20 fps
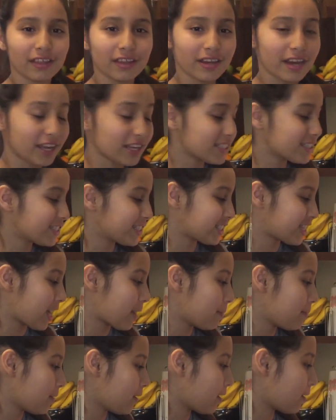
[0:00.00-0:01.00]
for the next
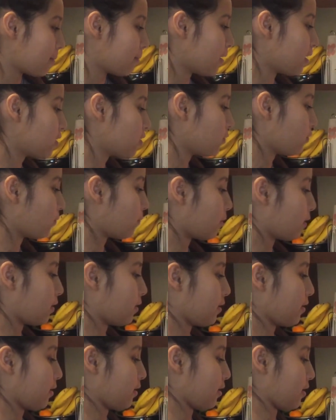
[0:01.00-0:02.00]
step, you
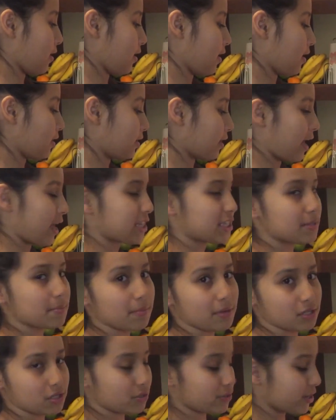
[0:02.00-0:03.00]
want a
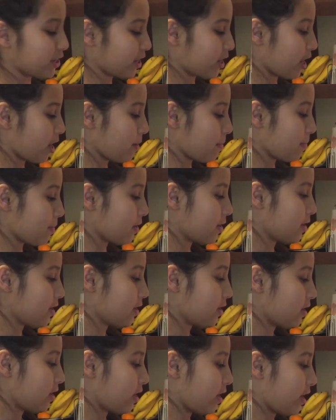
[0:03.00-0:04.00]
glass measuring cup,
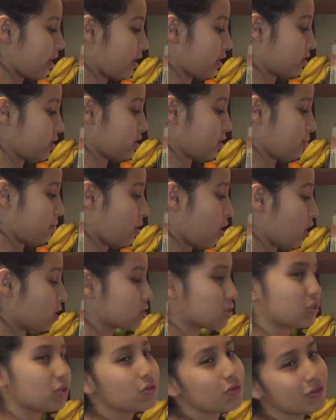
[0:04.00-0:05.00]
and
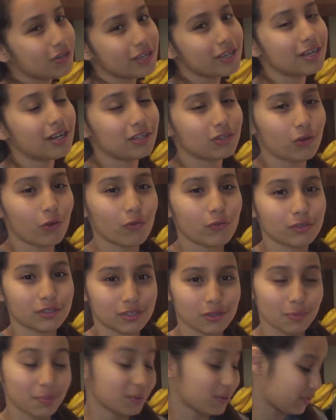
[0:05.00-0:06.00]
also you need
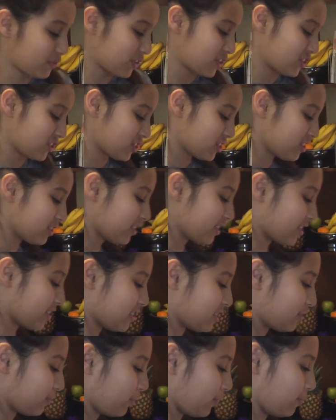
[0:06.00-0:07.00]
adult supervision
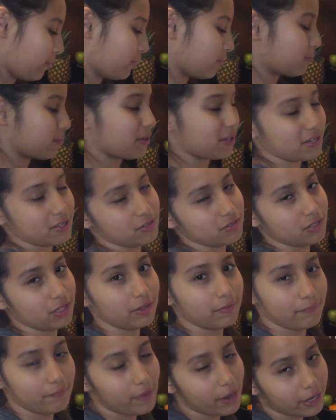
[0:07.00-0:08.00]
because we will be
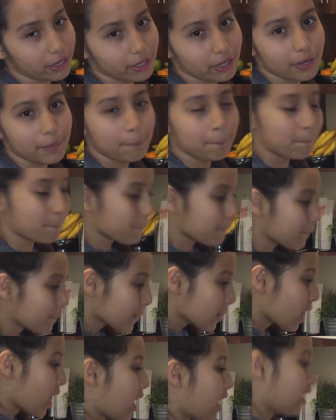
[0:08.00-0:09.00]
using fire,
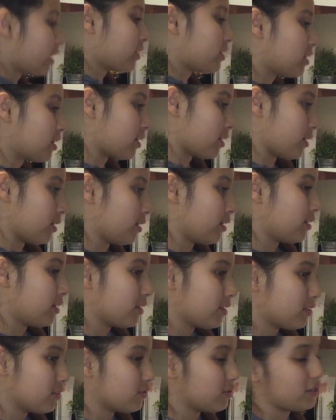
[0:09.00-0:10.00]
and
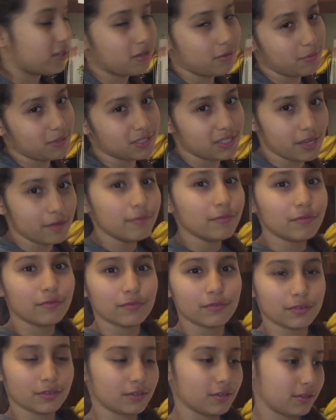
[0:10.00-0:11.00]
you need to be safe.